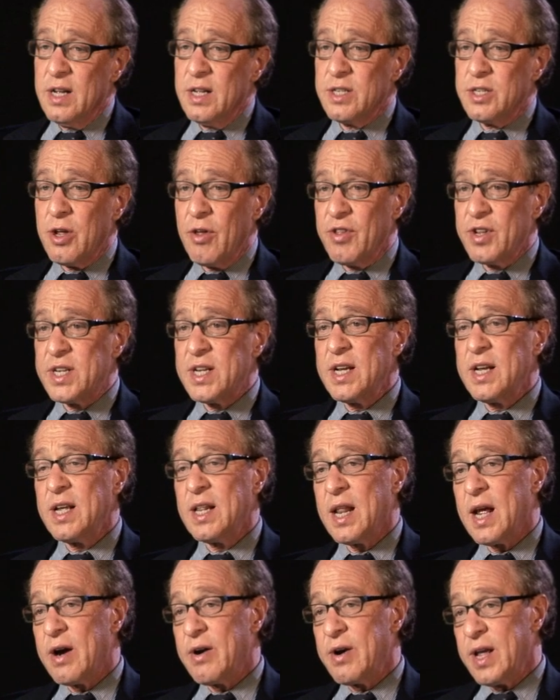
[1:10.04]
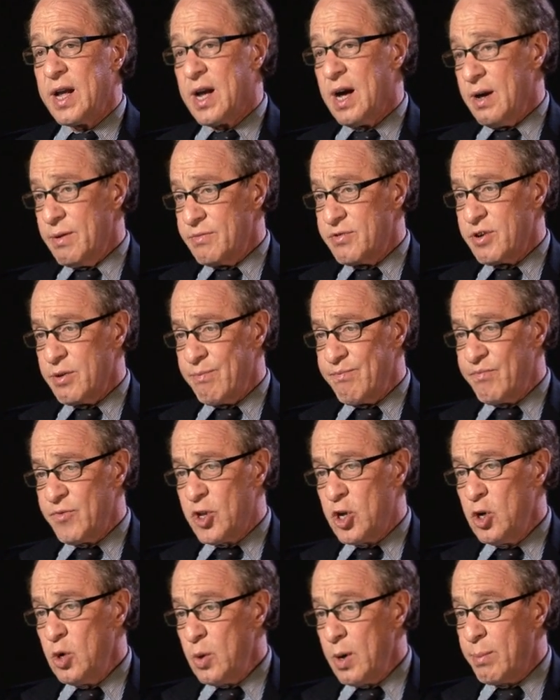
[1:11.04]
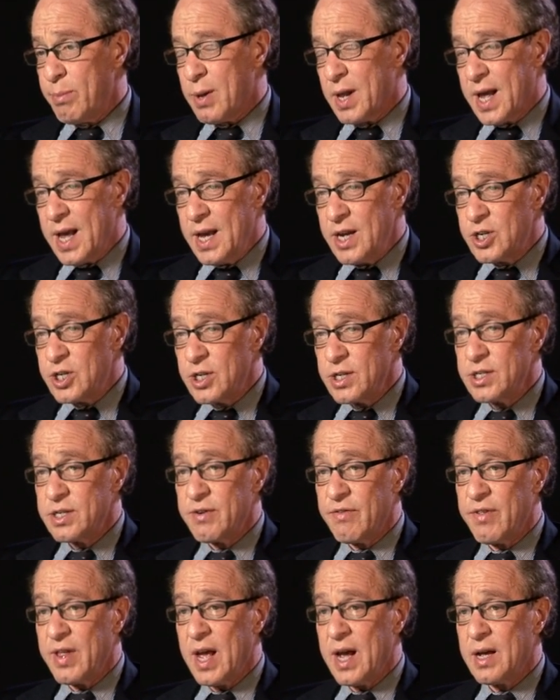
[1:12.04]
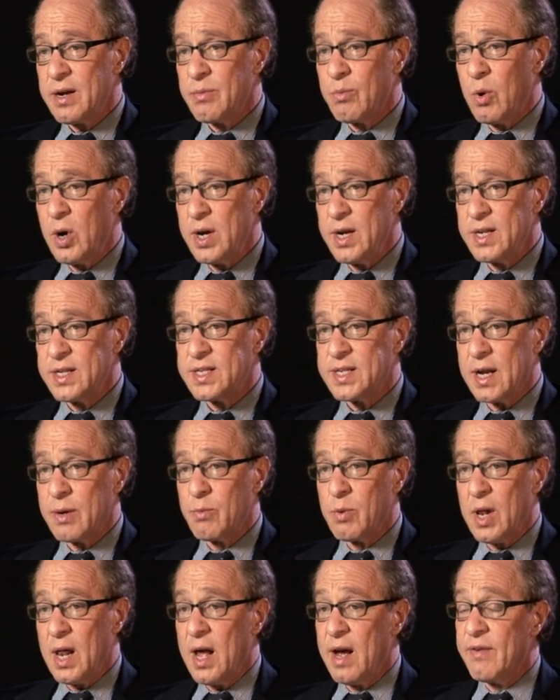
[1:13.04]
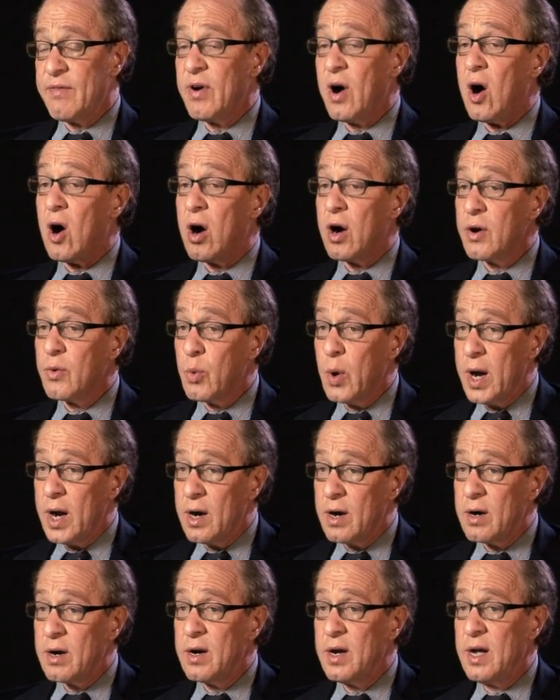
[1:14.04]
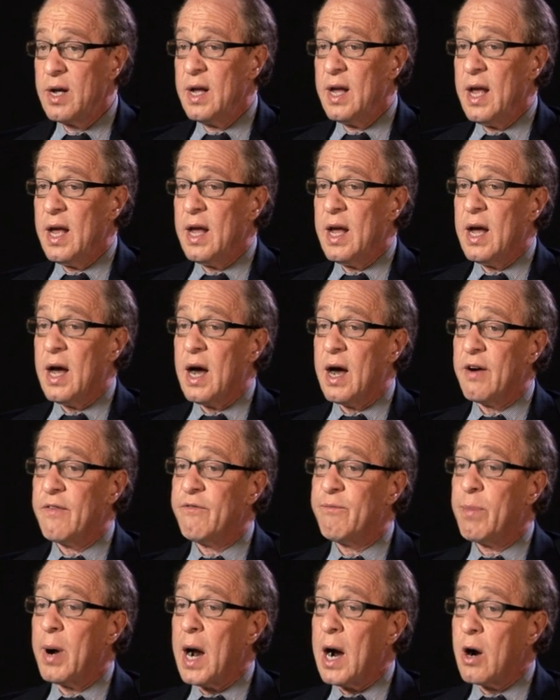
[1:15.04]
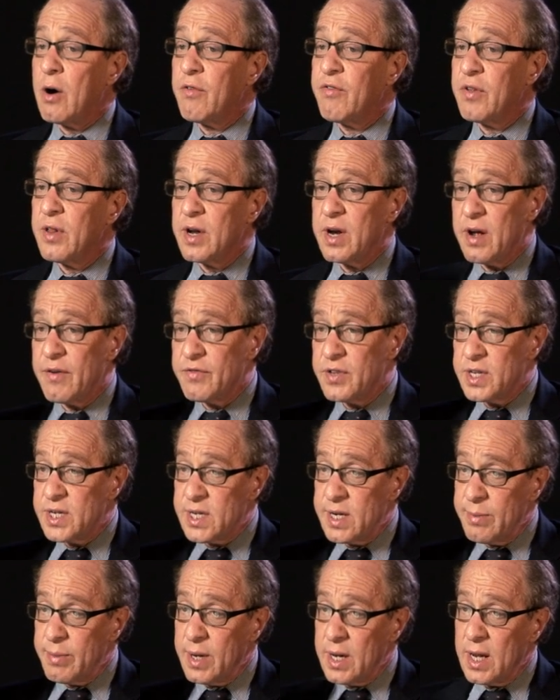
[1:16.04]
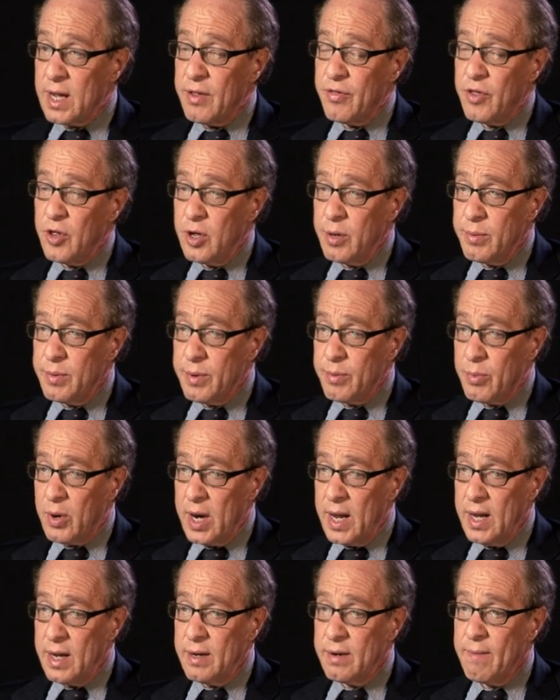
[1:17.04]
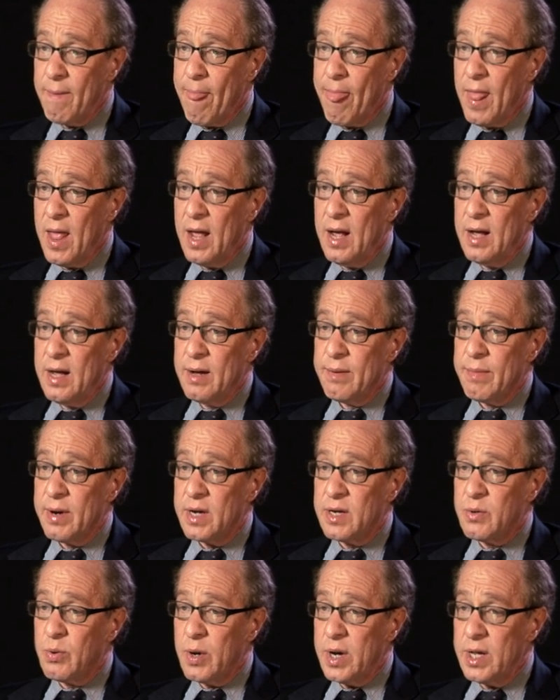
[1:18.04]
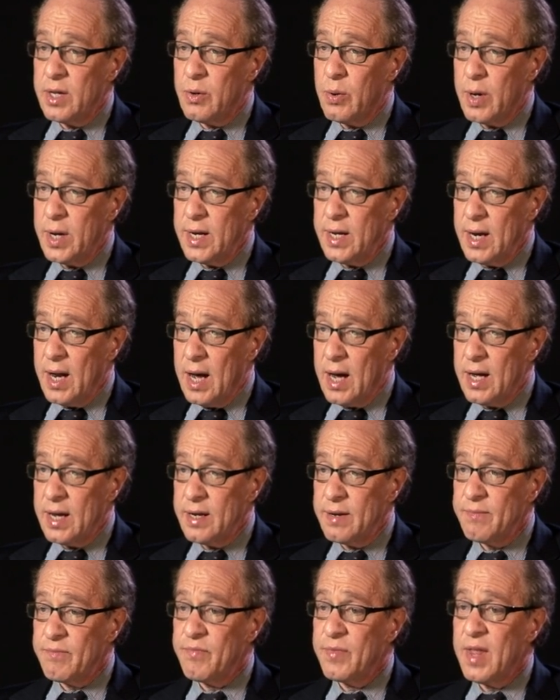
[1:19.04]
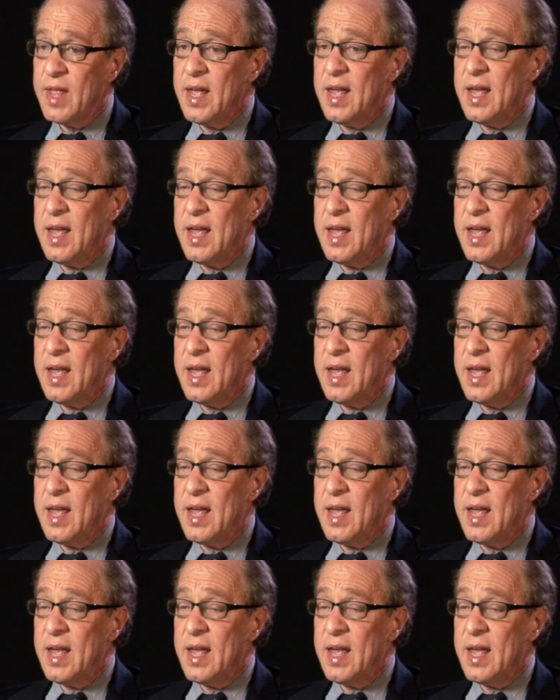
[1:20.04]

So the singularity comes from two implications of that. One is that we'll have hardware uh, powerful enough to simulate the human brain by 2029,